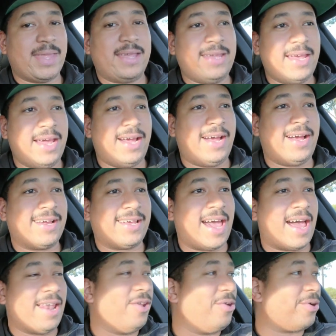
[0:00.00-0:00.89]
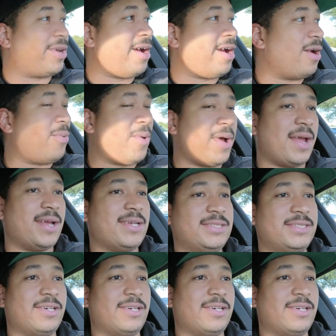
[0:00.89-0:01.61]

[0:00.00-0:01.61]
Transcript: Yeah, got a little carried away.